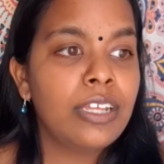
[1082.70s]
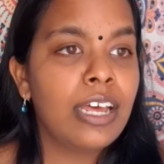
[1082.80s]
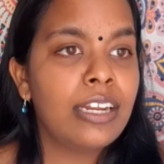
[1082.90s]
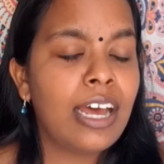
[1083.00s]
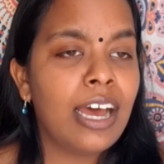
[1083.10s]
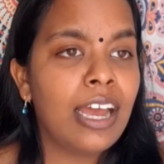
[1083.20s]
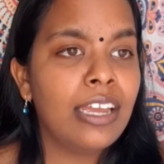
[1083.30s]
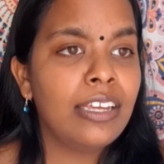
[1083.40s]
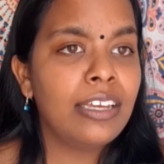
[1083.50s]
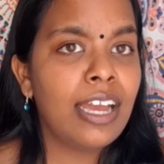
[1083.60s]
that
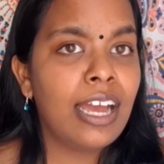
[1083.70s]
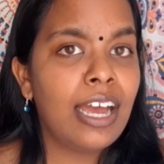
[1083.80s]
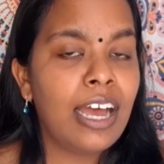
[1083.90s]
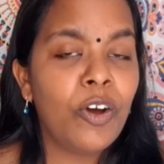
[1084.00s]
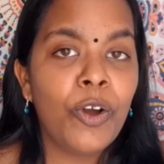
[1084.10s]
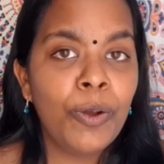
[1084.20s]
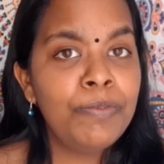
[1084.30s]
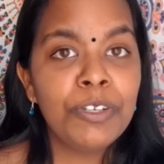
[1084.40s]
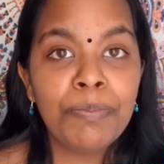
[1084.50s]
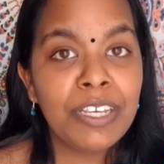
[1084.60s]
I hope
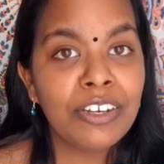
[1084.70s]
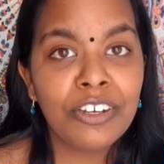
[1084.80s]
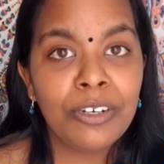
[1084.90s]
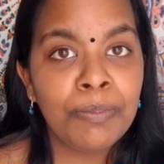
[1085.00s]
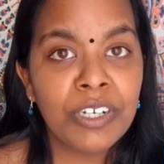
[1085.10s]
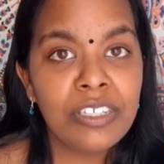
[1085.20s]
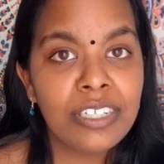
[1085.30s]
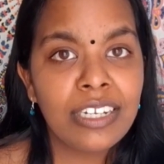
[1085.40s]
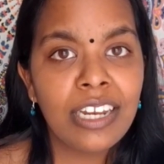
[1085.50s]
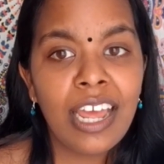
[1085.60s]
to be a good
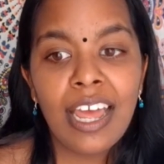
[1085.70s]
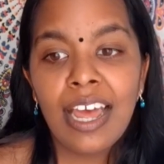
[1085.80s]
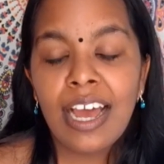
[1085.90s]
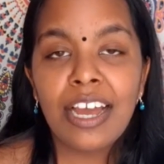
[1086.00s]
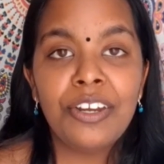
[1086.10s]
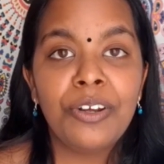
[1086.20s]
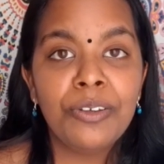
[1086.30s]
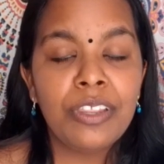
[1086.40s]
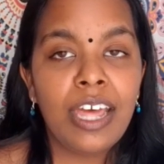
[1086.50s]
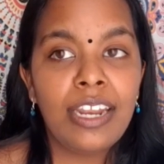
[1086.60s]
person. I know
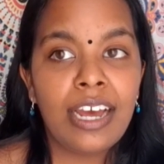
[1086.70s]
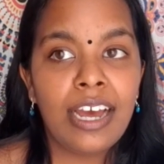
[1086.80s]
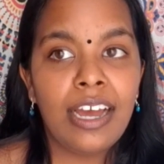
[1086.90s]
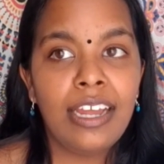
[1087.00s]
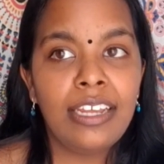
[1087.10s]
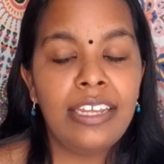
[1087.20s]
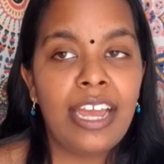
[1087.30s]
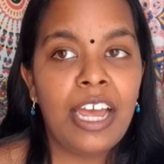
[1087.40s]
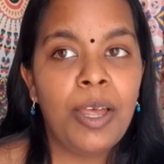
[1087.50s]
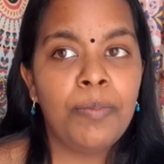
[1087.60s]
that I
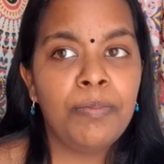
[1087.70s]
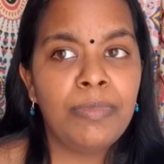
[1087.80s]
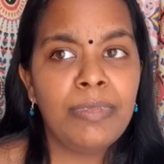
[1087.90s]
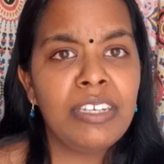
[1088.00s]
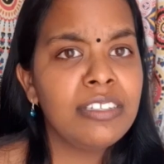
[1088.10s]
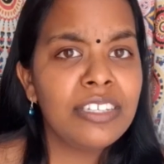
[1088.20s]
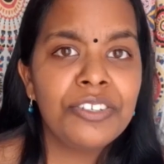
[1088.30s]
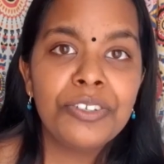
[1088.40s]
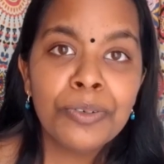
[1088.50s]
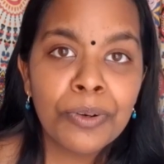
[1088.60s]
am easy
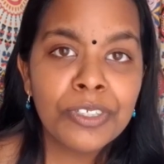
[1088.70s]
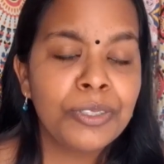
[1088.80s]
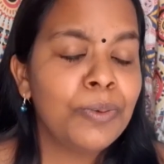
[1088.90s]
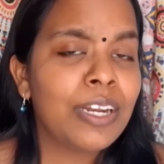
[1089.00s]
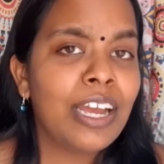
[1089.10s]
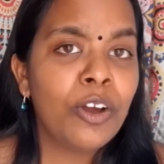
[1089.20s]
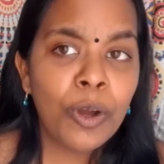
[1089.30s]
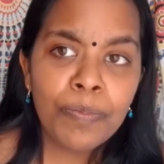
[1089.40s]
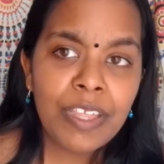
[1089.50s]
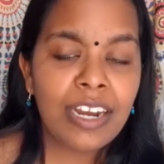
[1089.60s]
to talk to, and I
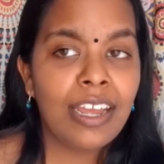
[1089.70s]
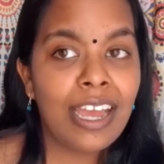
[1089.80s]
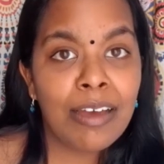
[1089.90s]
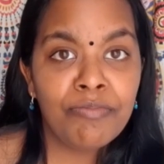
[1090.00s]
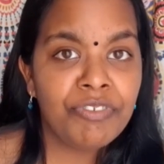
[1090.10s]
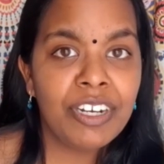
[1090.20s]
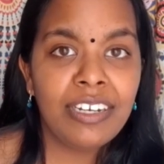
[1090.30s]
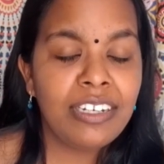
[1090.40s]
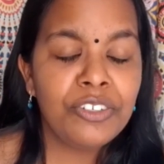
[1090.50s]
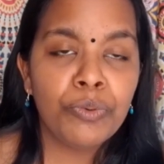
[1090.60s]
hope that I am
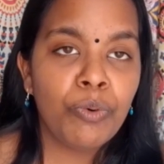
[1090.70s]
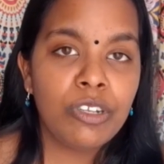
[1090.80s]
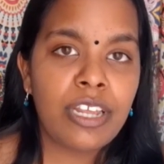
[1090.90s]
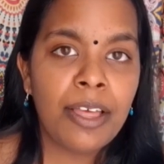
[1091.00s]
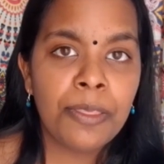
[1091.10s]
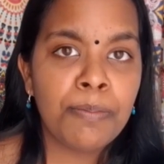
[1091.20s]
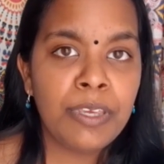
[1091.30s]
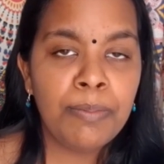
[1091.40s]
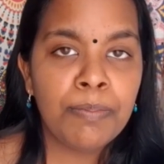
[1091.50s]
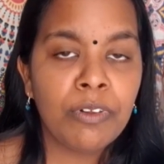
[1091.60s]
friendly towards other
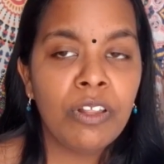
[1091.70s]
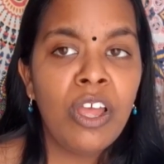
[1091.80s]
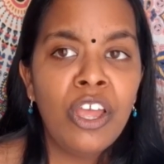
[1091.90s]
people.